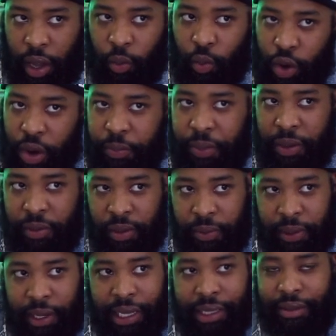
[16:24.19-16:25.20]
I want people to
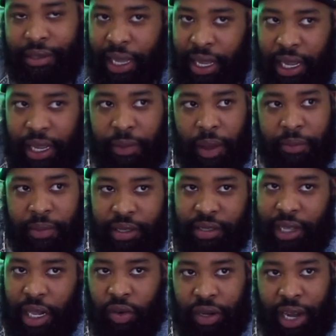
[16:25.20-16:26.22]
be like, damn, I
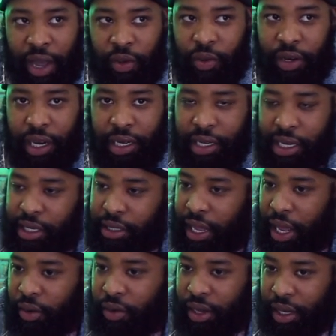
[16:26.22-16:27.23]
missed out on that one, I need
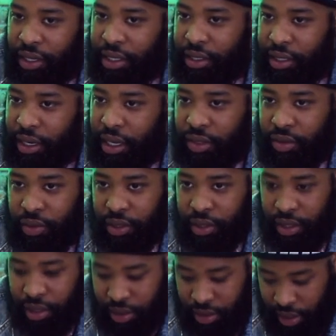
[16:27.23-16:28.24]
that one, I need the next one.
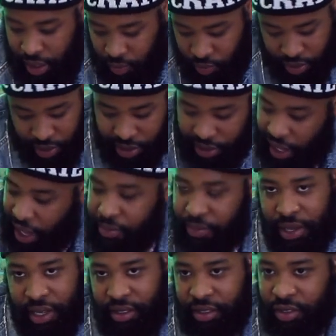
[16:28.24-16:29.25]
Like when these
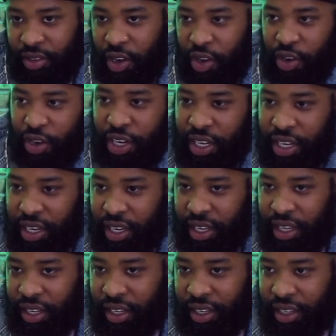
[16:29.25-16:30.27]
headbands is gone,
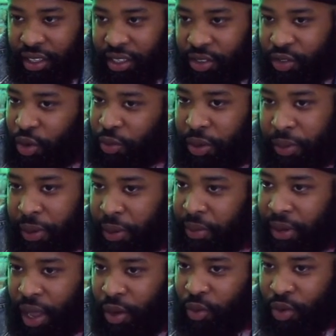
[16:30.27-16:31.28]
there's gonna be
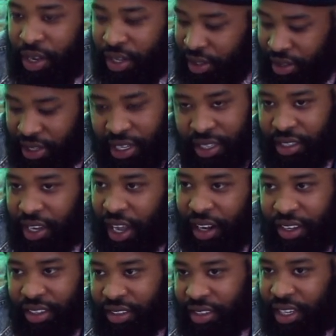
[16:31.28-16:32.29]
people that want these
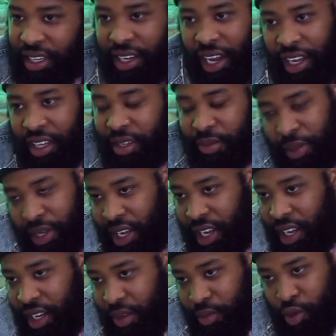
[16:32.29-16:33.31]
colors and they're not gonna be
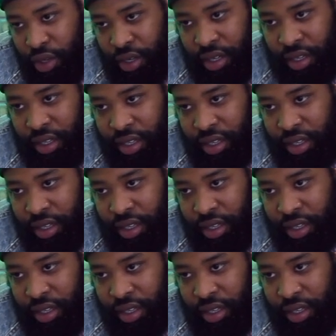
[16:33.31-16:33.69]
here anymore.